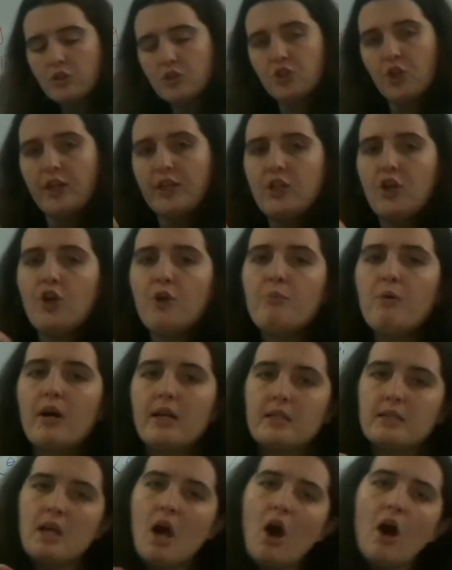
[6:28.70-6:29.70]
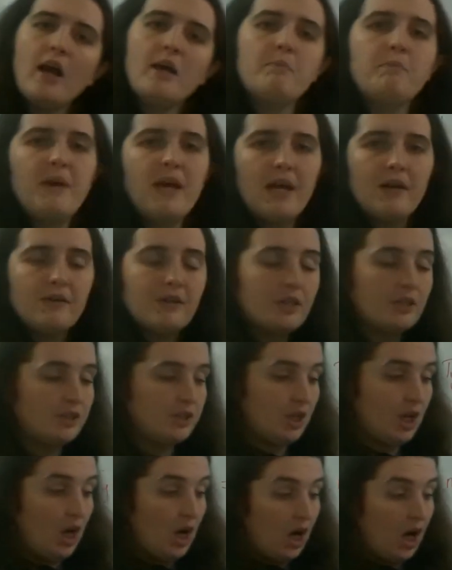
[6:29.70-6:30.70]
once I know my time
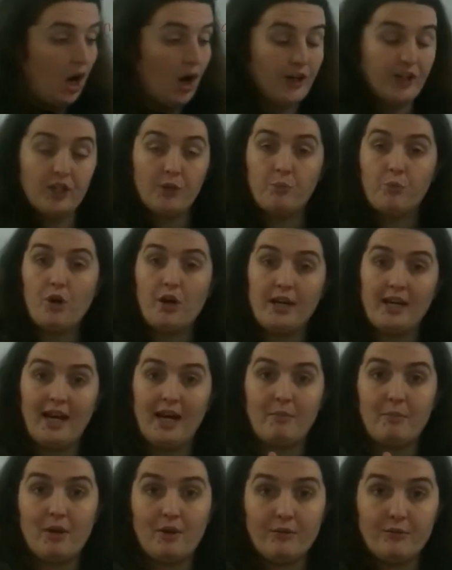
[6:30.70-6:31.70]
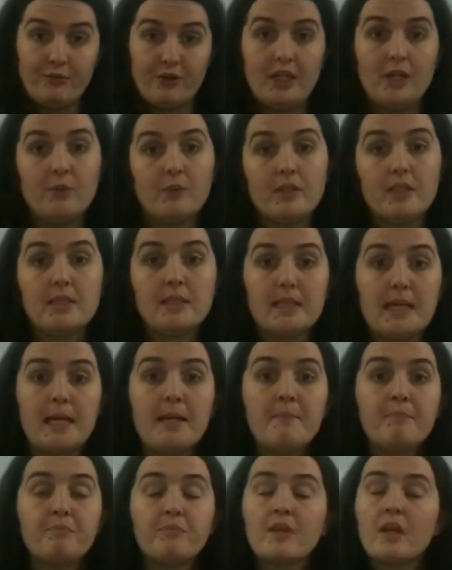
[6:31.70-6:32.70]
period, I can work out my
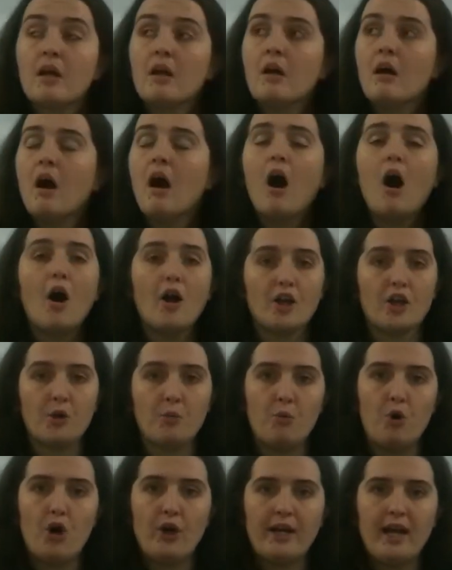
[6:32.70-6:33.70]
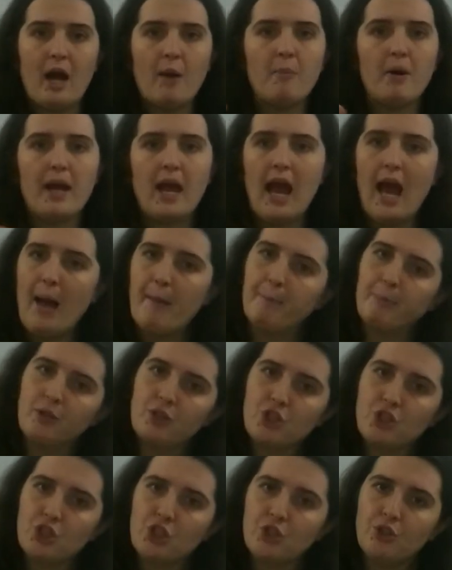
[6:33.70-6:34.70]
frequency. I can work out my
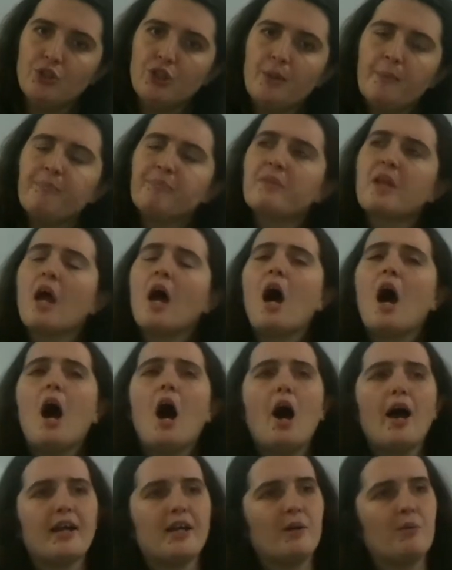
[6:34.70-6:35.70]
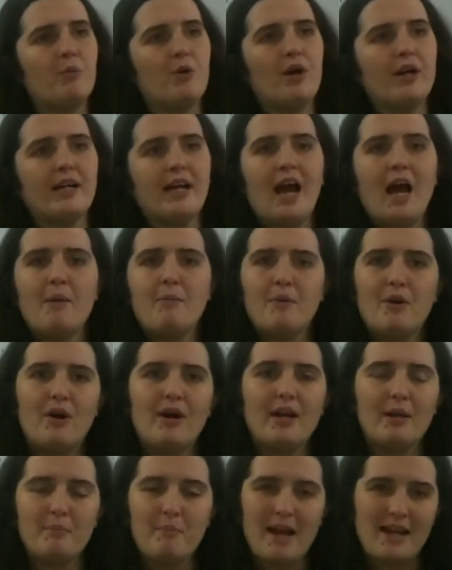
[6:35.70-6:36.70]
amplitude. I can work out
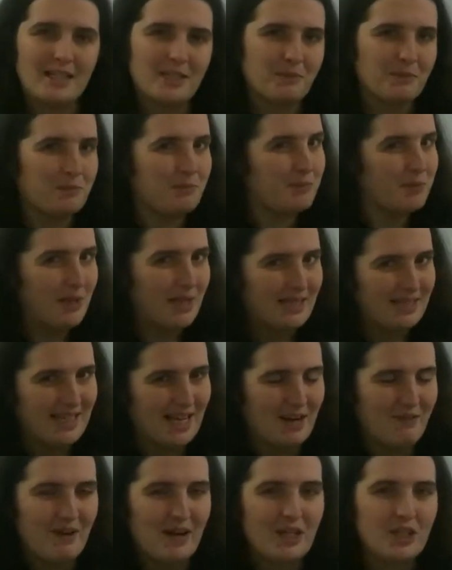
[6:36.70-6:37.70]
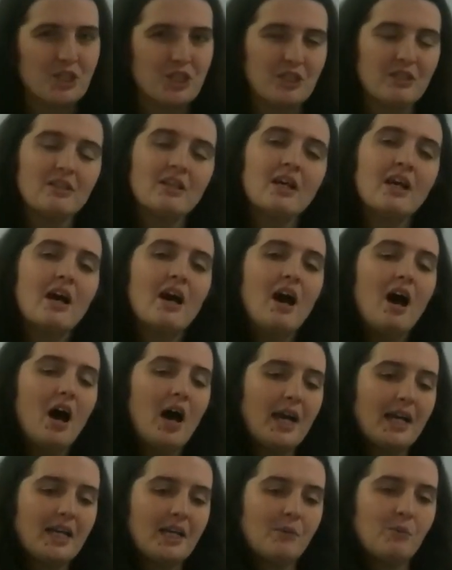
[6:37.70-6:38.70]
my maximum acceleration.
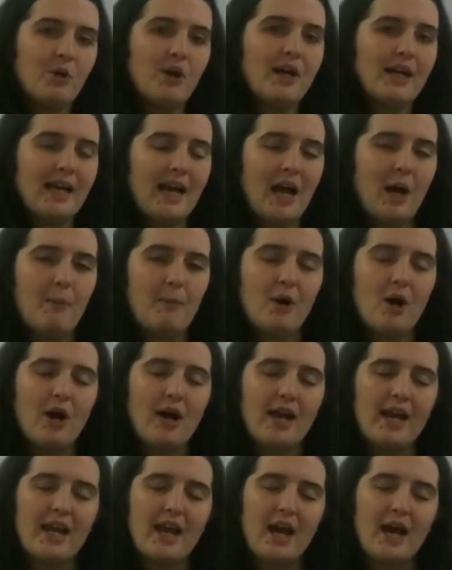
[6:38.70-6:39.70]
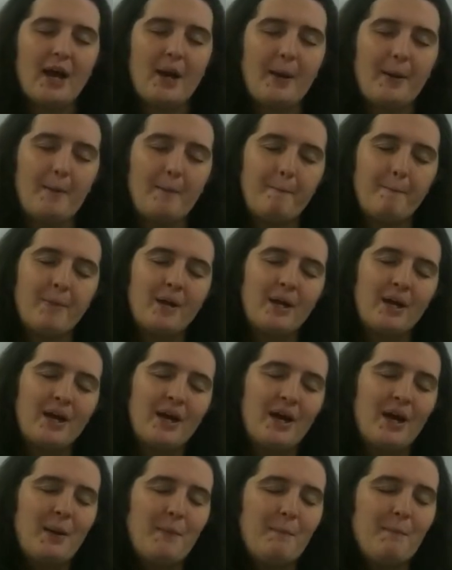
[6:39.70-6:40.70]
I can work out my
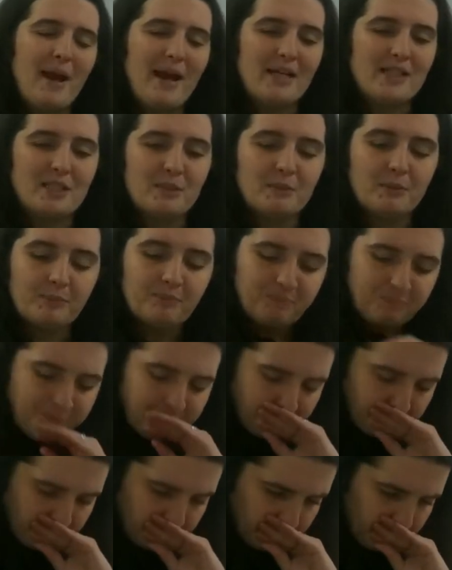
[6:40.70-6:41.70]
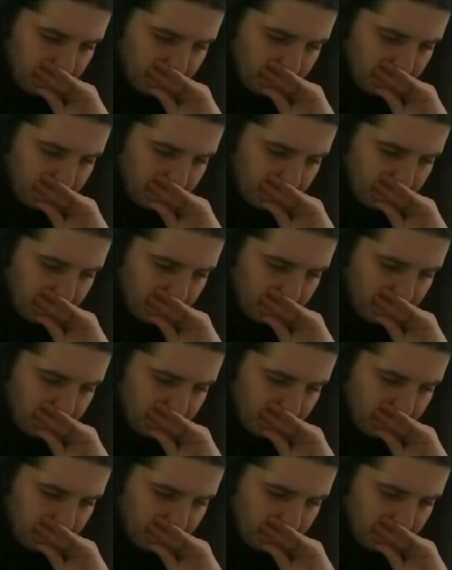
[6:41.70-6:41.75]
maximum